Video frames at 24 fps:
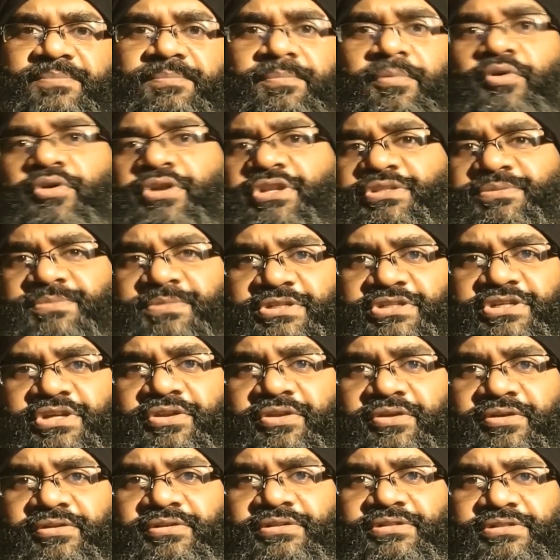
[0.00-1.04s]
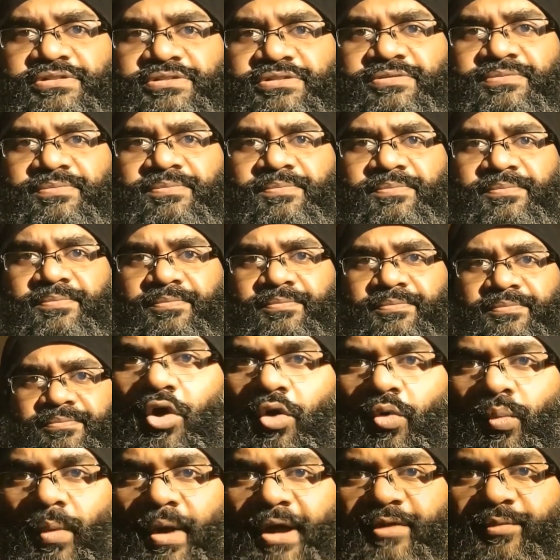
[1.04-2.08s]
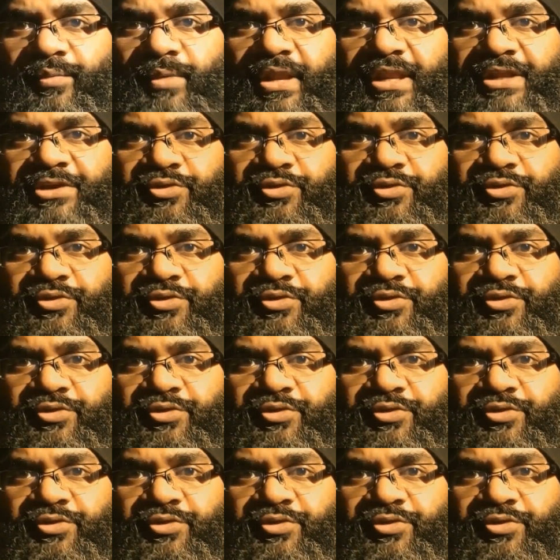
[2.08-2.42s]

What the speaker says: bonus materials. One valid